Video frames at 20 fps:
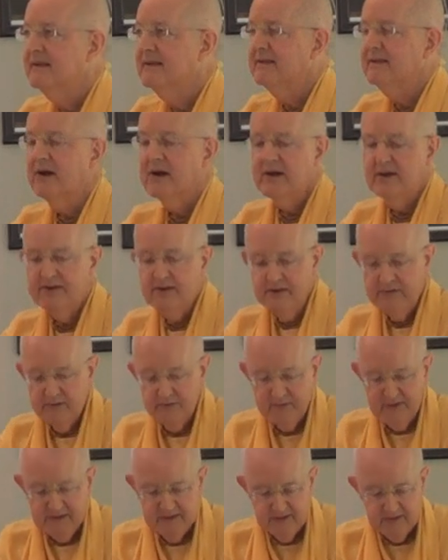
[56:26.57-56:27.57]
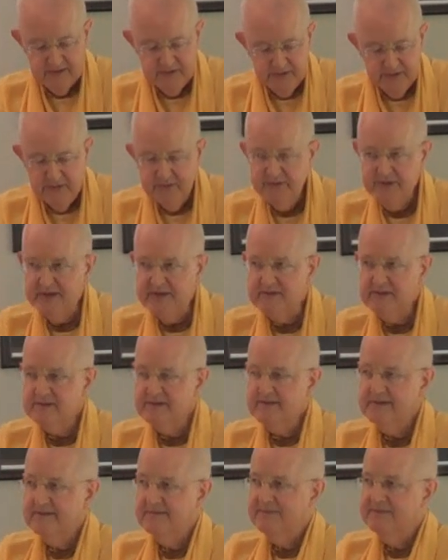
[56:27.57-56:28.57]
Now, another way you can do this